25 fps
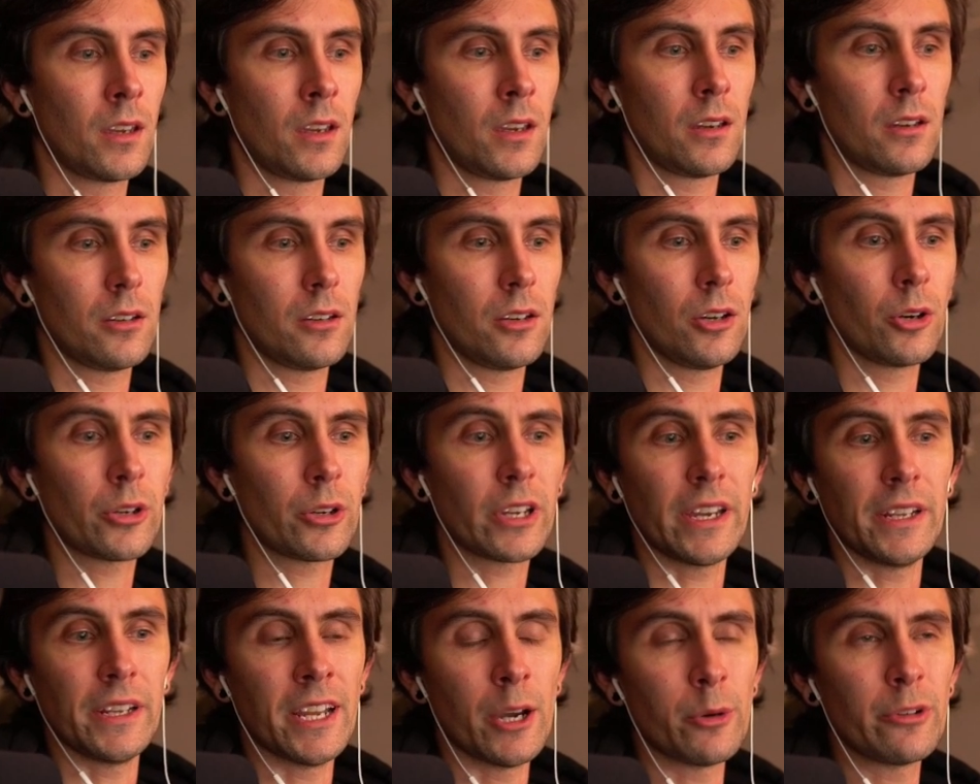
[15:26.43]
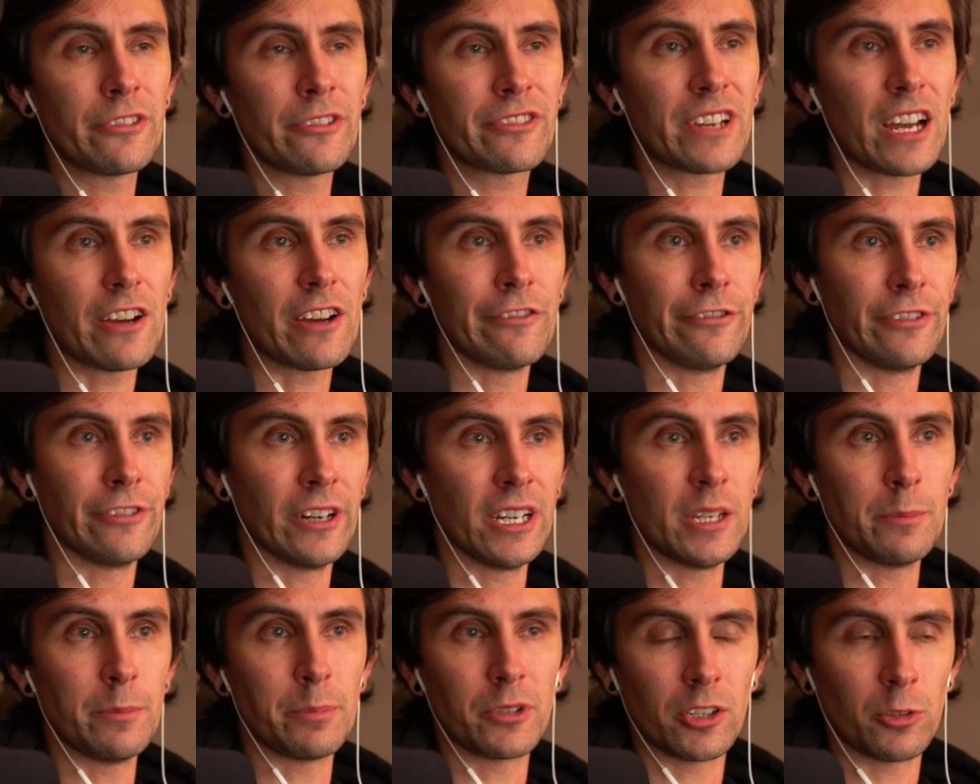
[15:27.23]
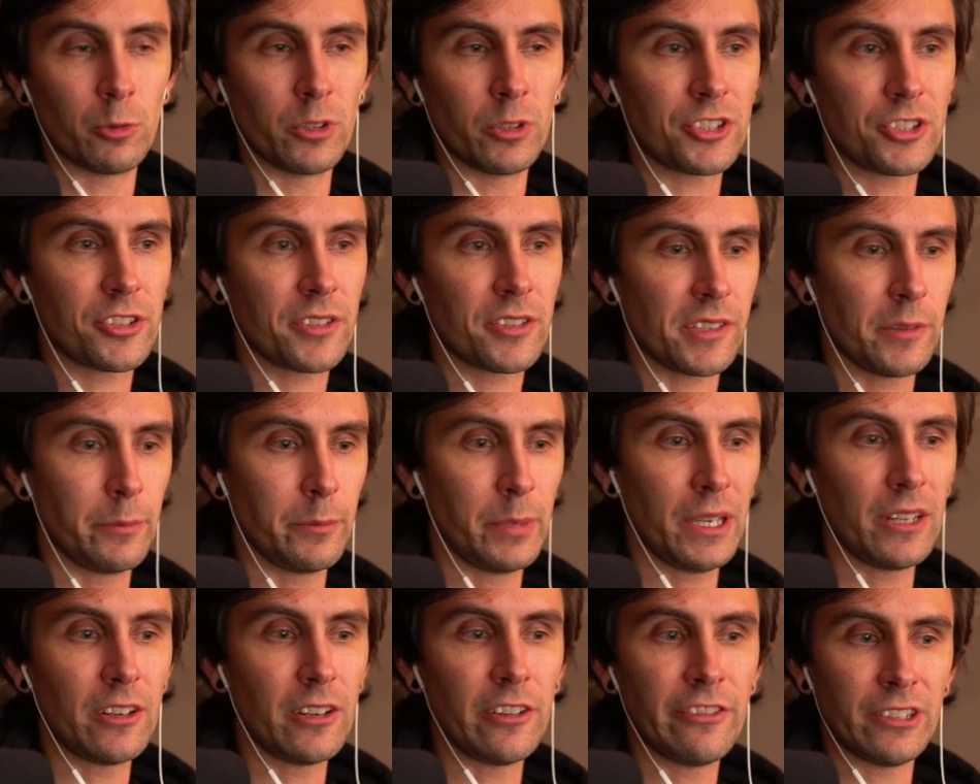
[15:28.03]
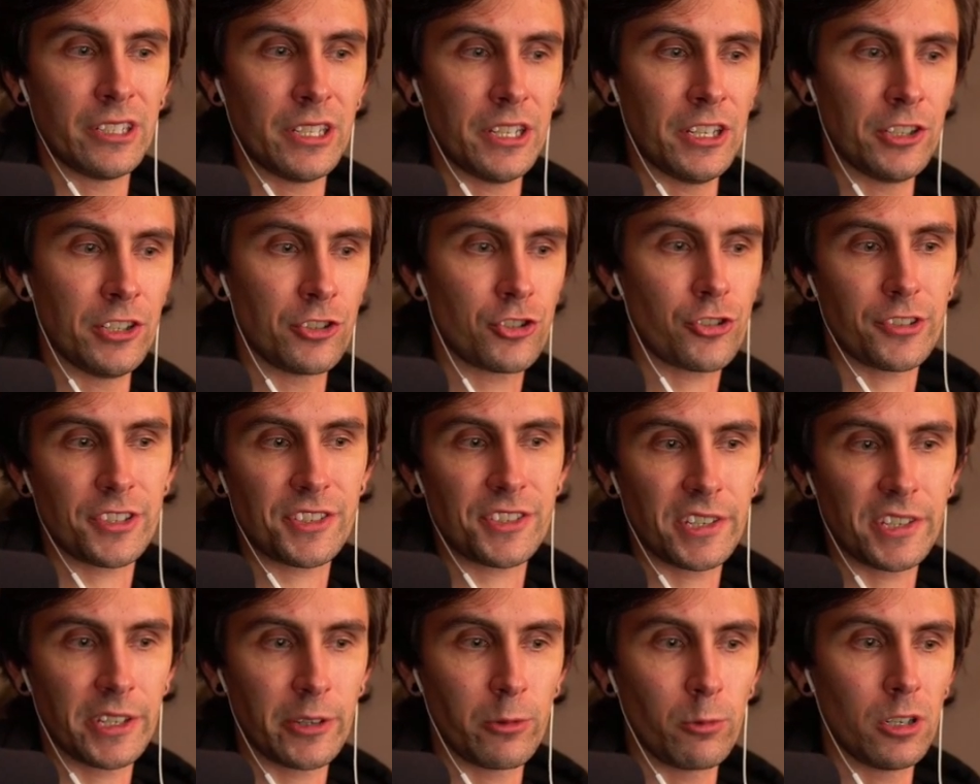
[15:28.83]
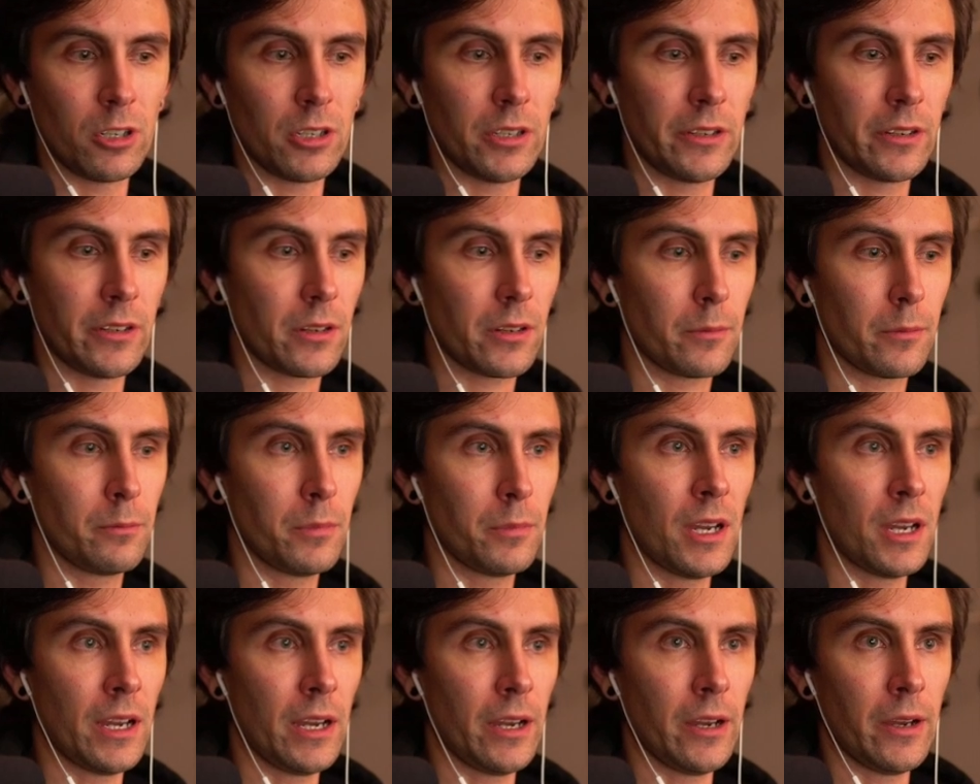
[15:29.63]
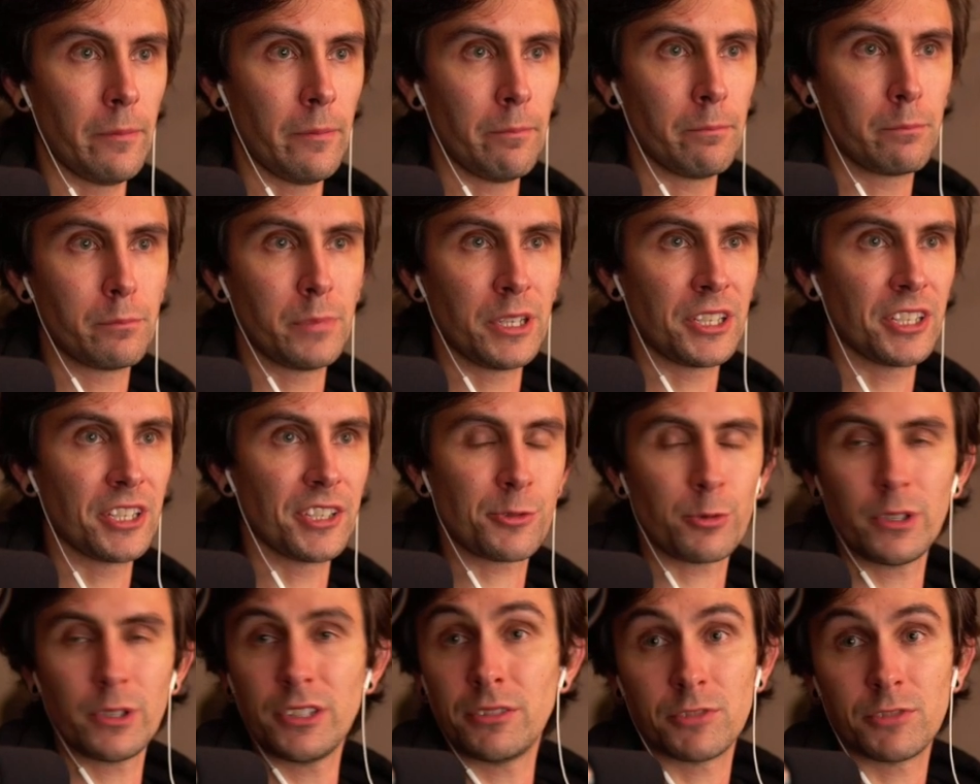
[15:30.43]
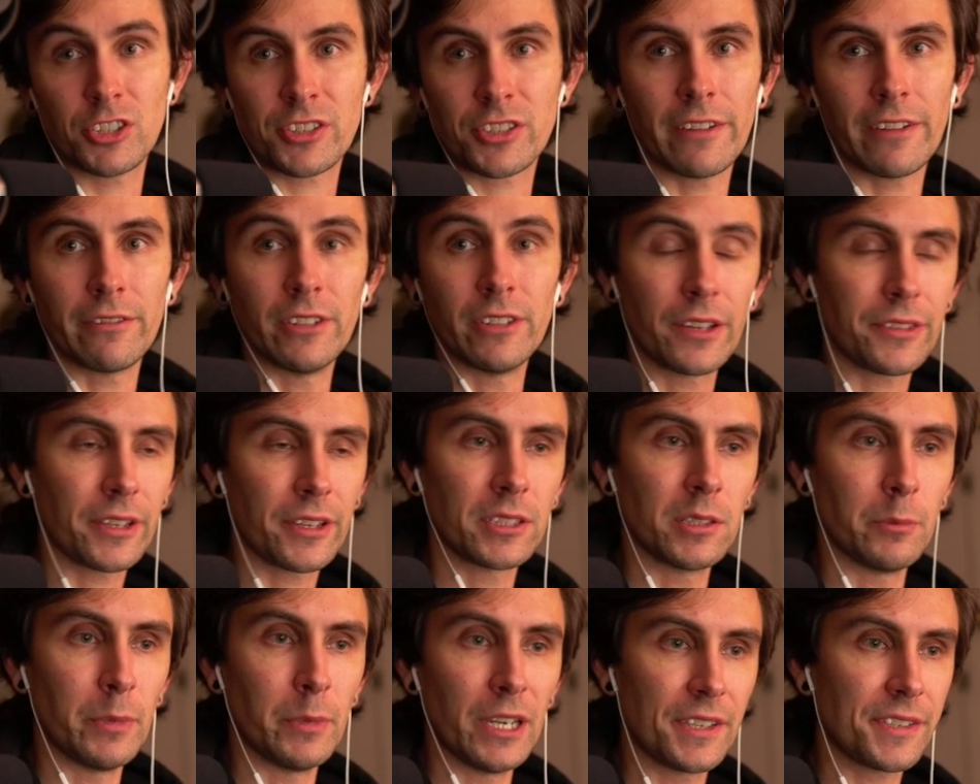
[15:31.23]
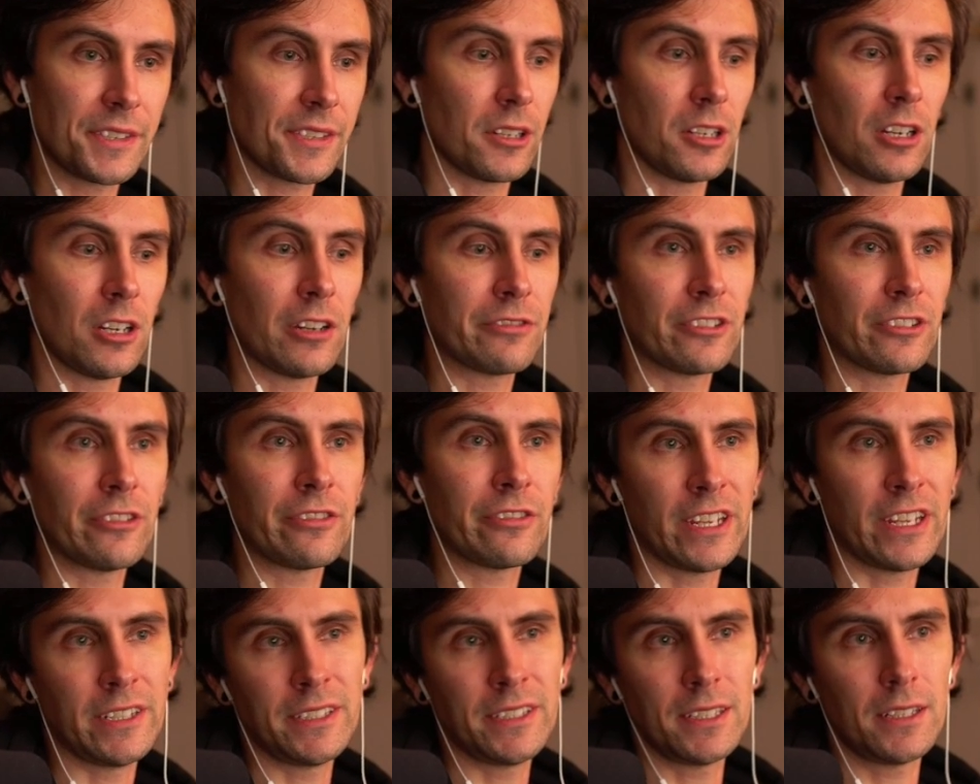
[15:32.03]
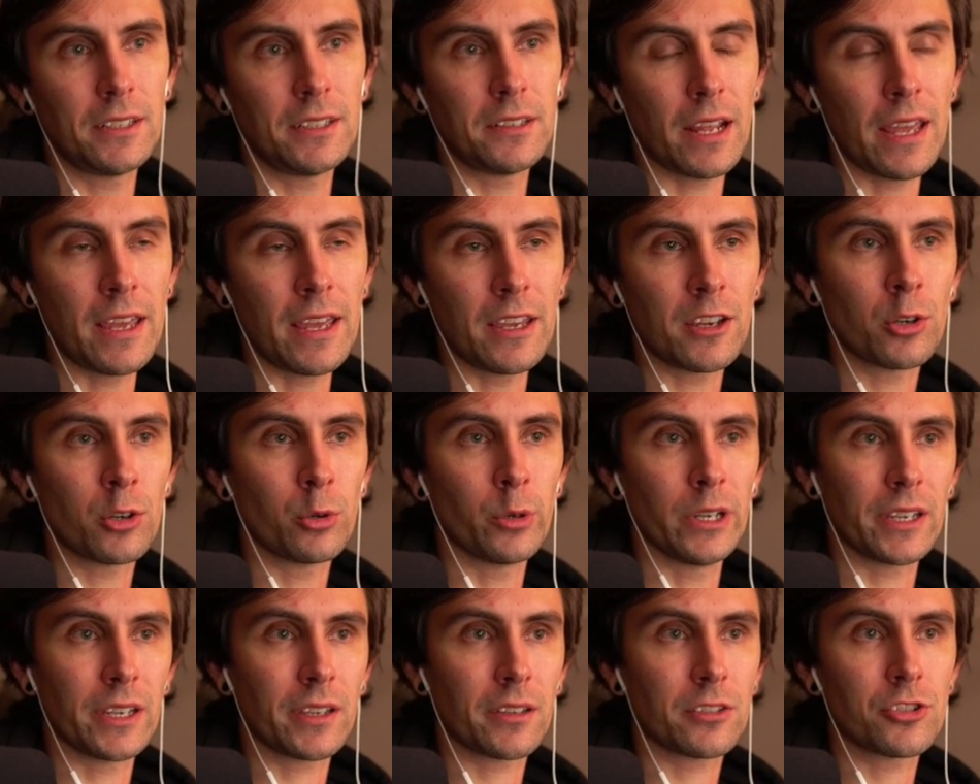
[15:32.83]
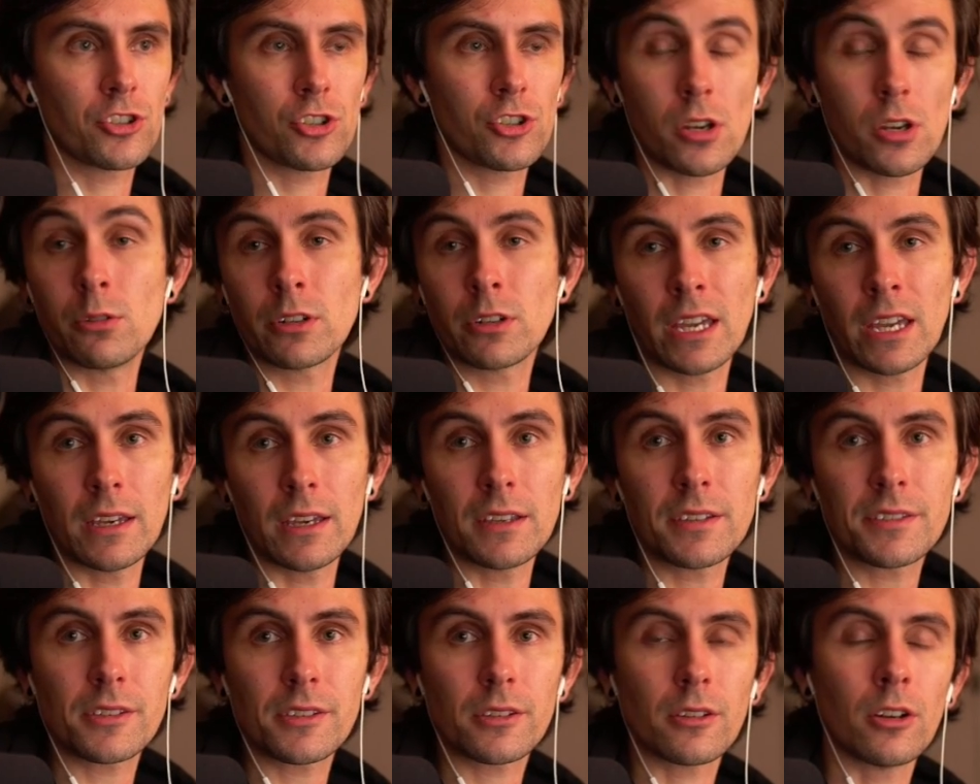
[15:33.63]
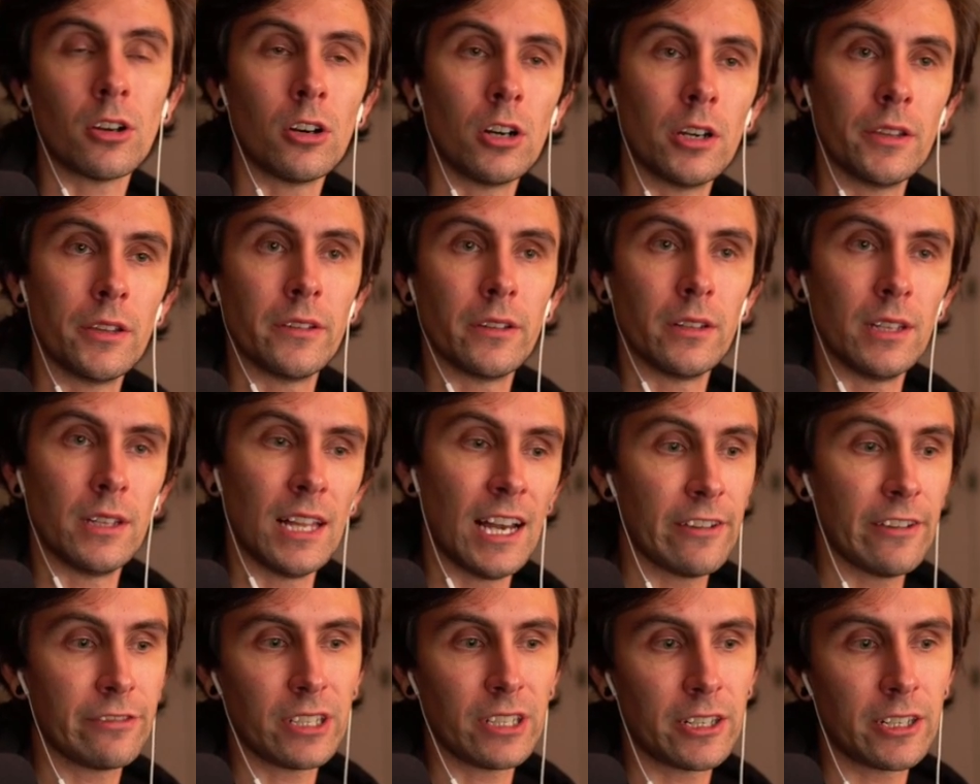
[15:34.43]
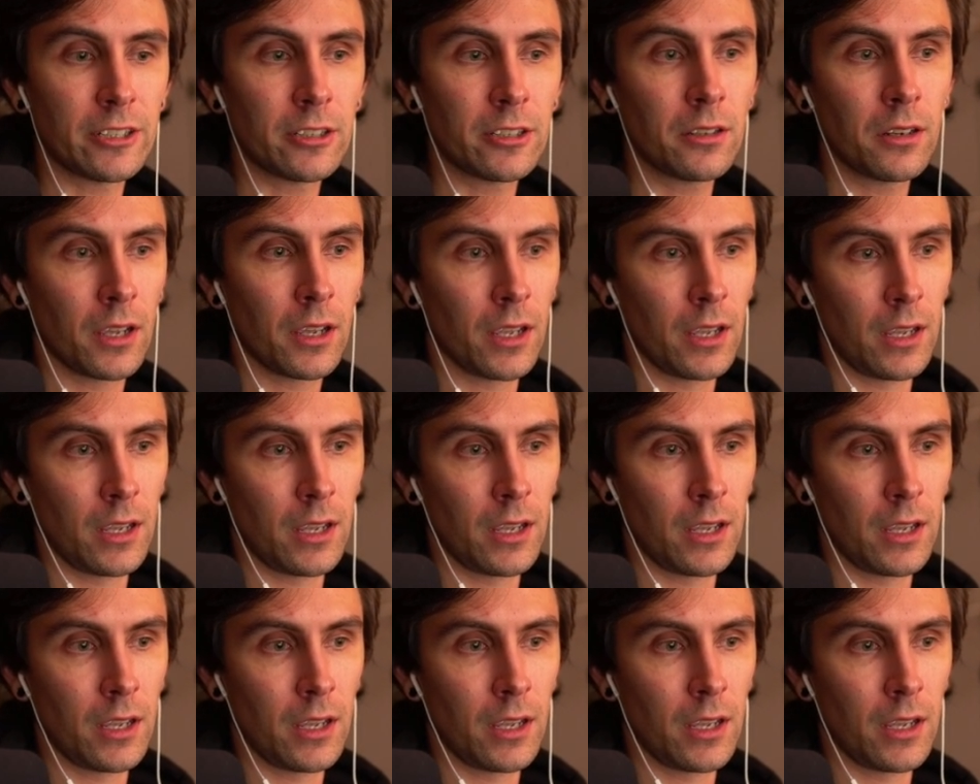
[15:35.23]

Okay, now we've got Viper, which is a bit of an interesting one because we just have nothing to base it off of. They did a quick showcase on the live letter.